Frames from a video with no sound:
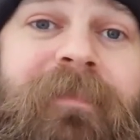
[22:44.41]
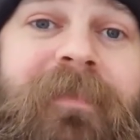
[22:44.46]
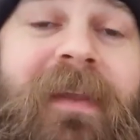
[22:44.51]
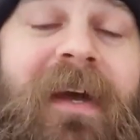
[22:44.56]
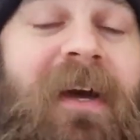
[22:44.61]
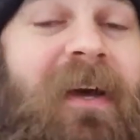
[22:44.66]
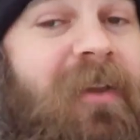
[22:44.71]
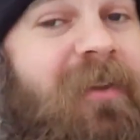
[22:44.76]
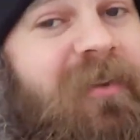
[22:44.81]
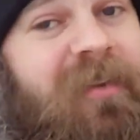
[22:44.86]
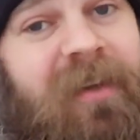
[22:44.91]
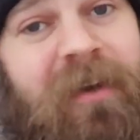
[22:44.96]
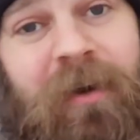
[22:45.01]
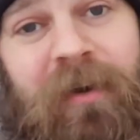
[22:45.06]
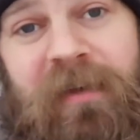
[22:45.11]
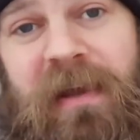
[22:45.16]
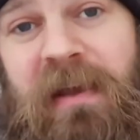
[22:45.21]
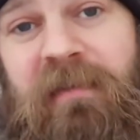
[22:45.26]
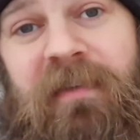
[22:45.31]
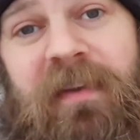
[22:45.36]
I say
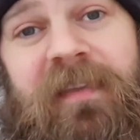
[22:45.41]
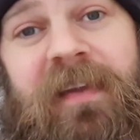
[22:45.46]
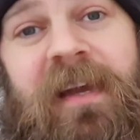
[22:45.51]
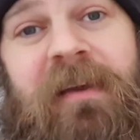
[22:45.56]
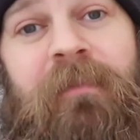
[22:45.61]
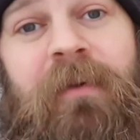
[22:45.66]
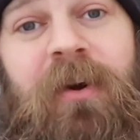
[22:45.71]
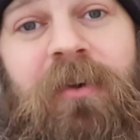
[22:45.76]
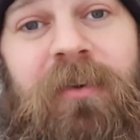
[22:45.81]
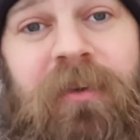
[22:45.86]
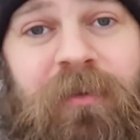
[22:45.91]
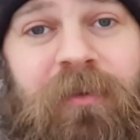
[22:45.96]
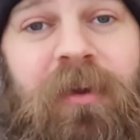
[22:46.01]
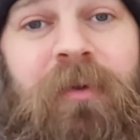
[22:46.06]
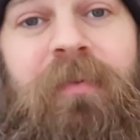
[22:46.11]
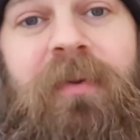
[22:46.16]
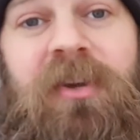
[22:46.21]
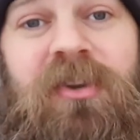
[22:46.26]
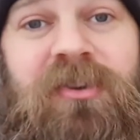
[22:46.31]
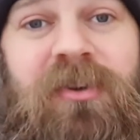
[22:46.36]
it every time, but I really do
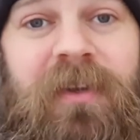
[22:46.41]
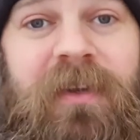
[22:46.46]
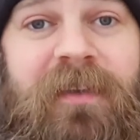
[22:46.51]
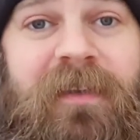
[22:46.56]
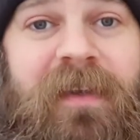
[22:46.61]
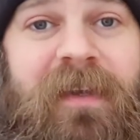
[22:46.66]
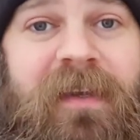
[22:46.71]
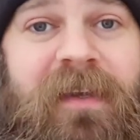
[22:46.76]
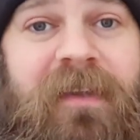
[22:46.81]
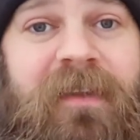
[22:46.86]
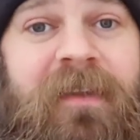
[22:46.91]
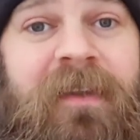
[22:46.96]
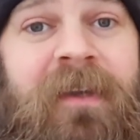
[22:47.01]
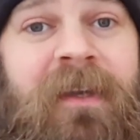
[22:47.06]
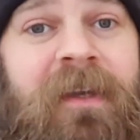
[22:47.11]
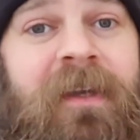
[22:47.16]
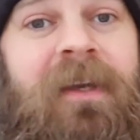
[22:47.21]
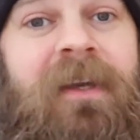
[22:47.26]
appreciate you taking